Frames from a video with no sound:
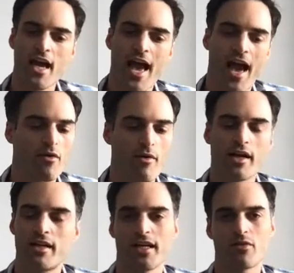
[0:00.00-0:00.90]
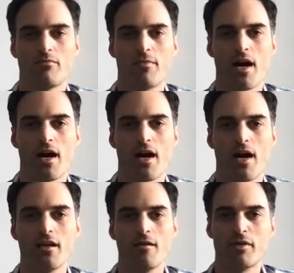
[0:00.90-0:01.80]
how do I connect with my
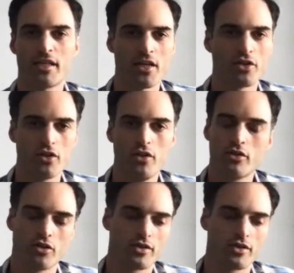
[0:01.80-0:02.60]
potential users?